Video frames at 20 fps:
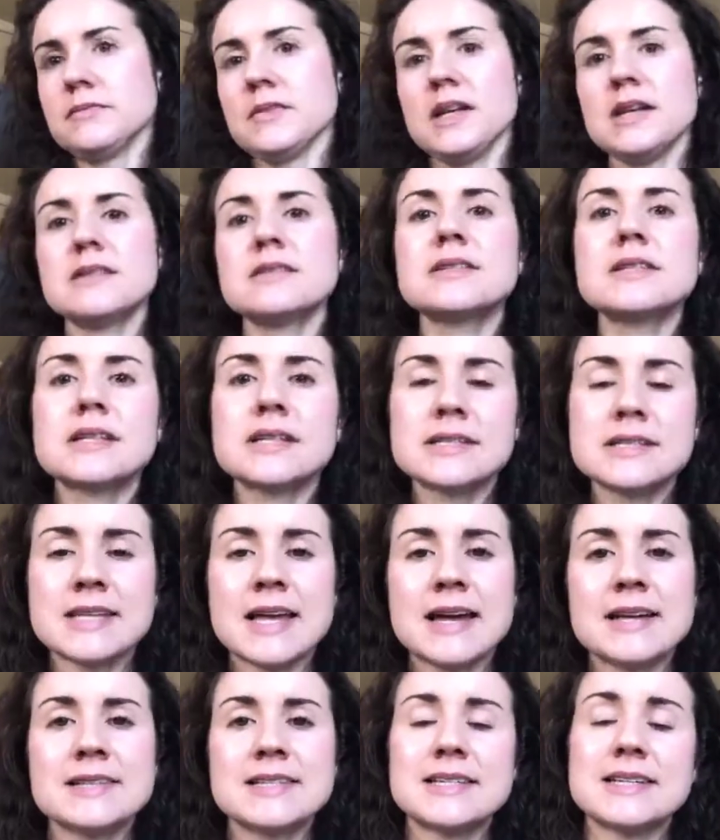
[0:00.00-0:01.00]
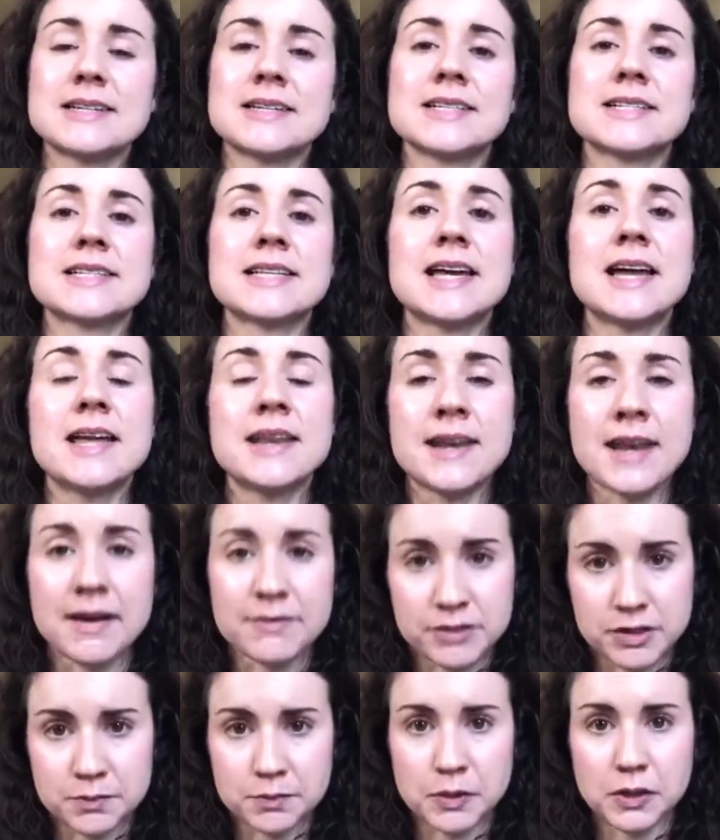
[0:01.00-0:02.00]
success is
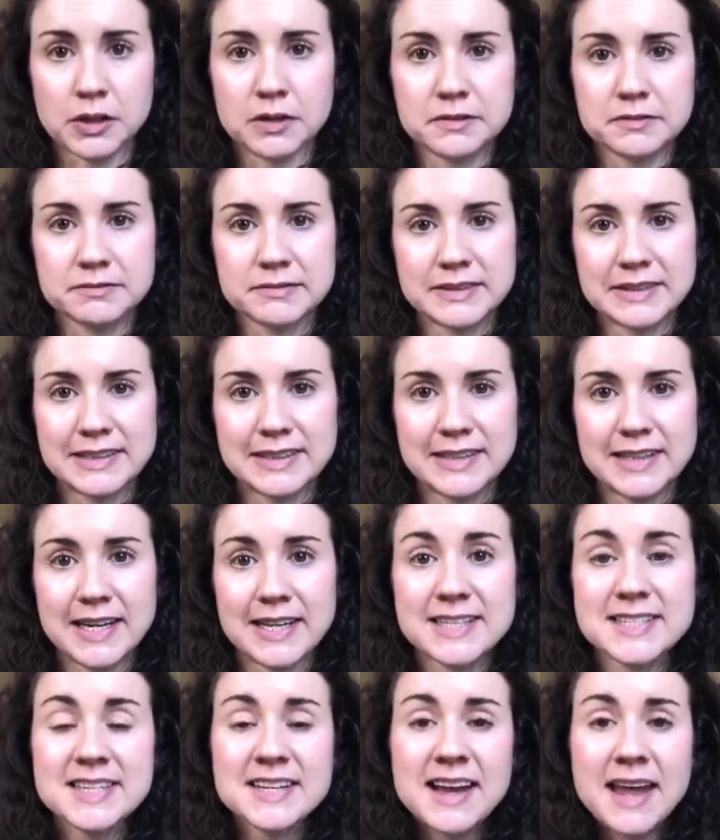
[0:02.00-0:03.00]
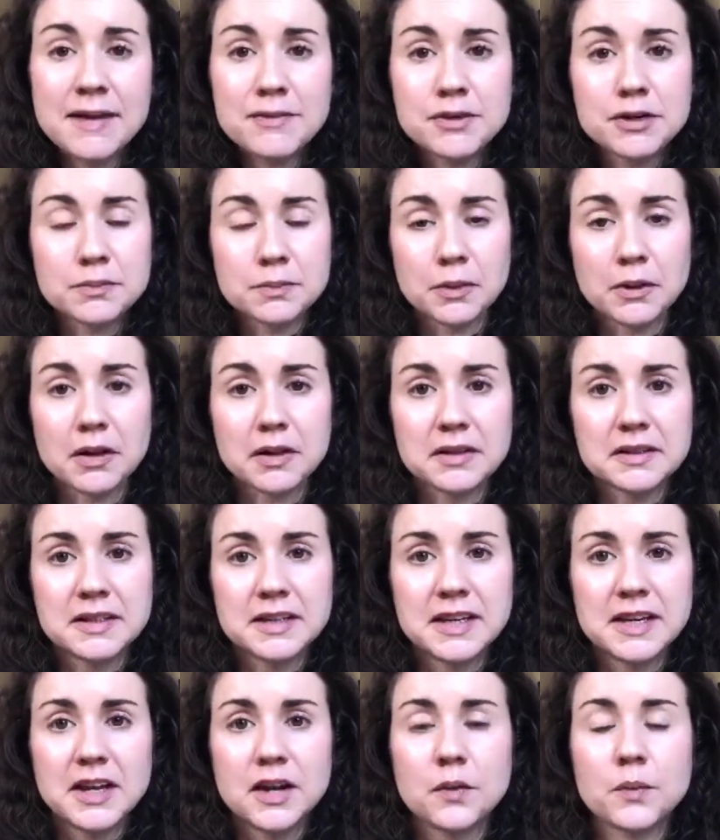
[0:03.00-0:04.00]
inevitable. It's inevitable.
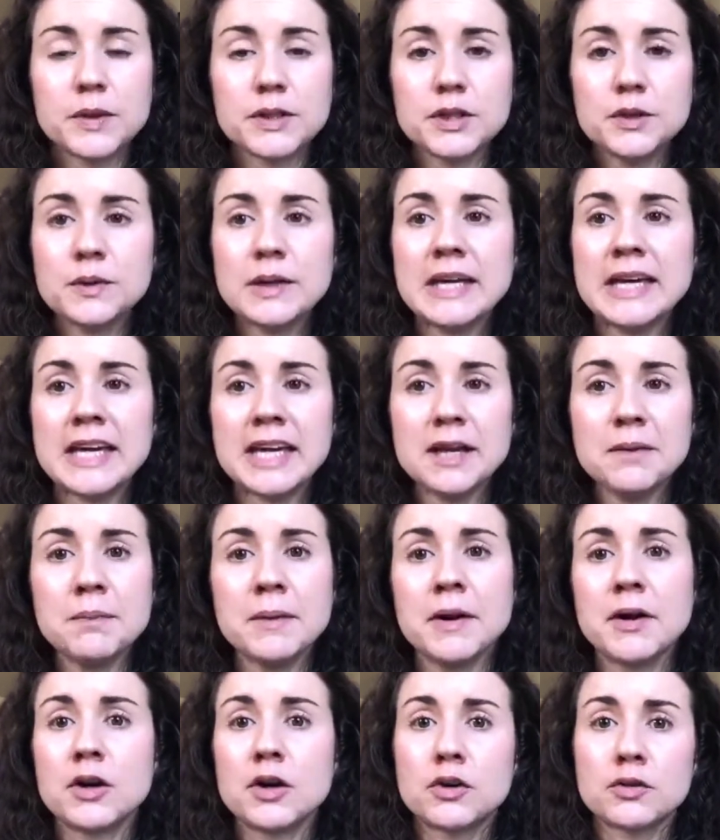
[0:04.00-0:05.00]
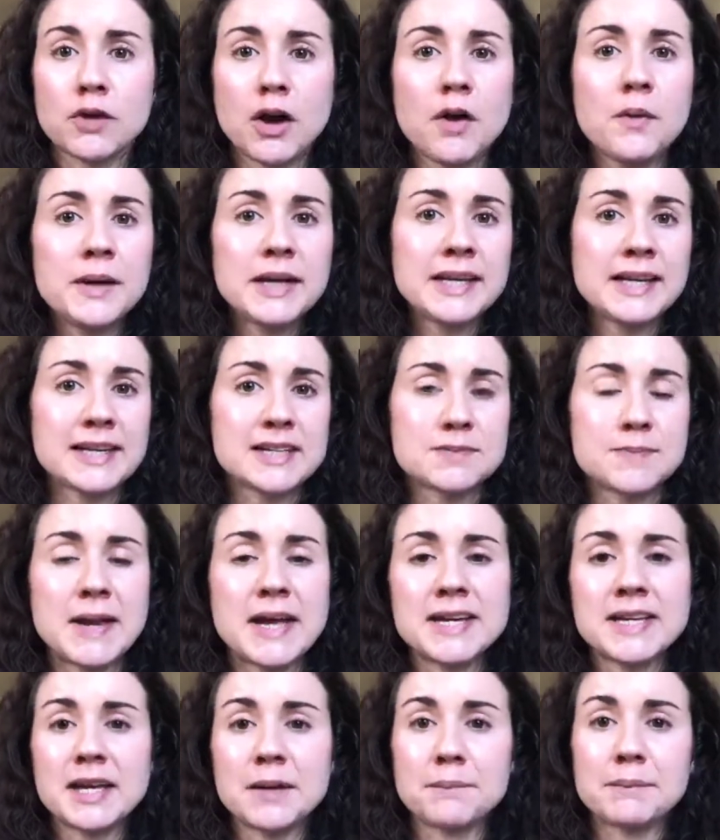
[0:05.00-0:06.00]
When you keep growing,
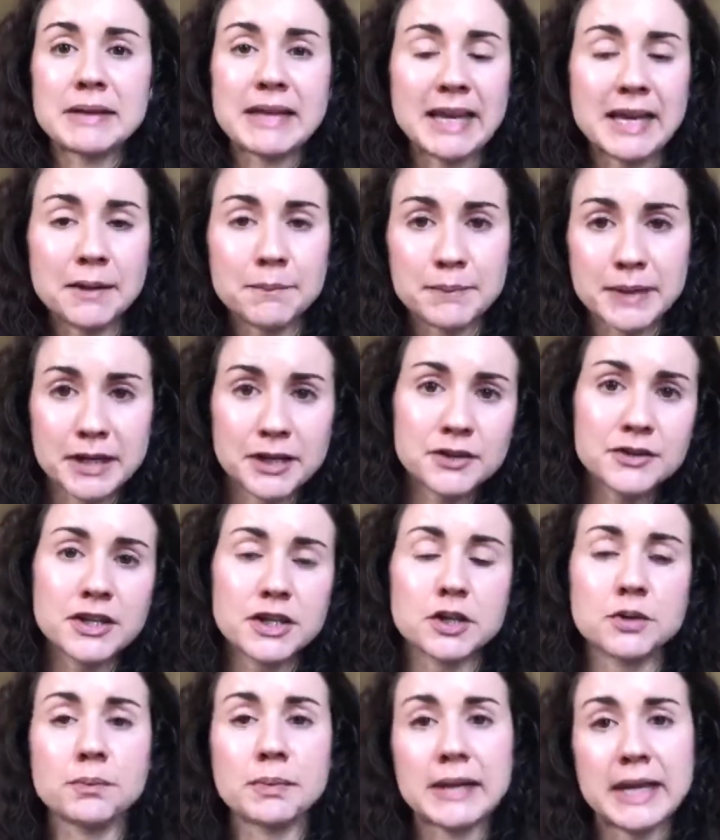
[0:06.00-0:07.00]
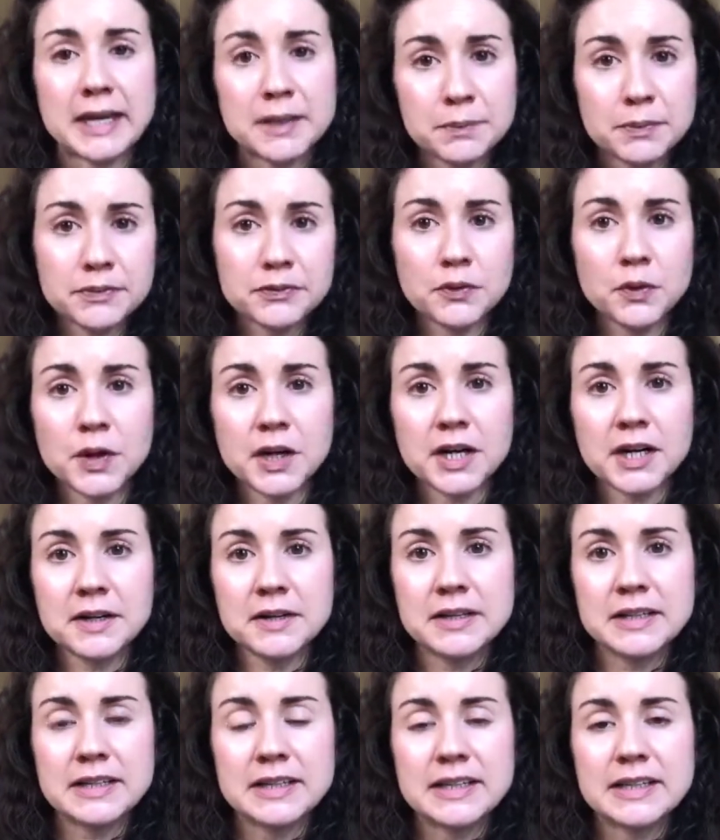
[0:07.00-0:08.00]
expanding, and playing bigger than you played before,
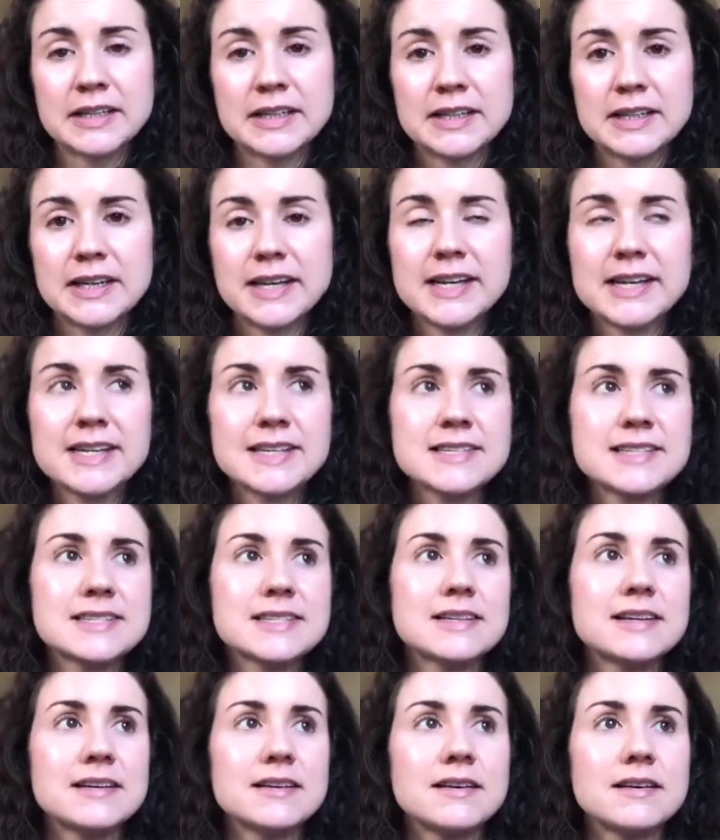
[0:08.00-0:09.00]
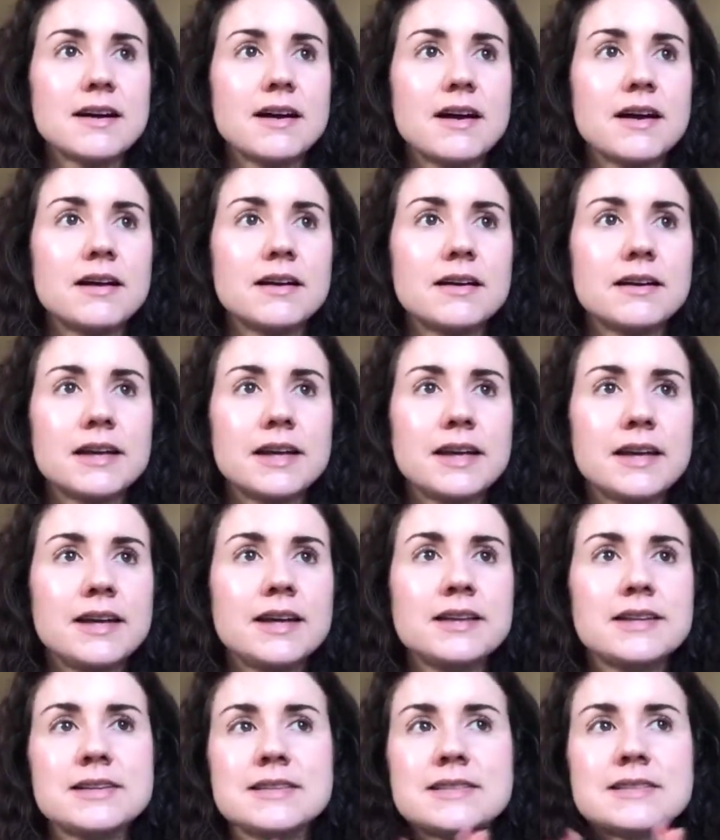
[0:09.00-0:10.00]
it
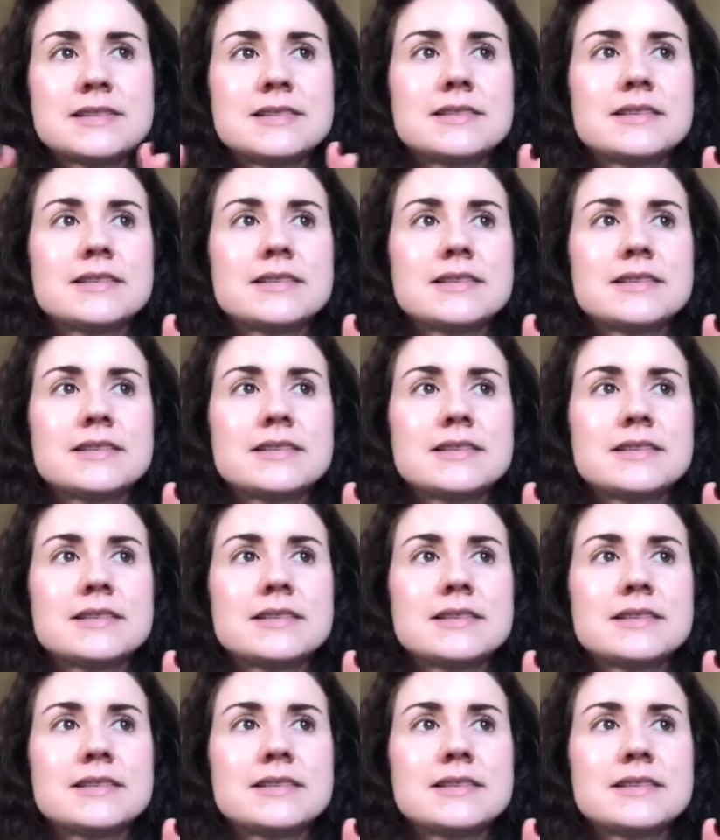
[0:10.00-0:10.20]
is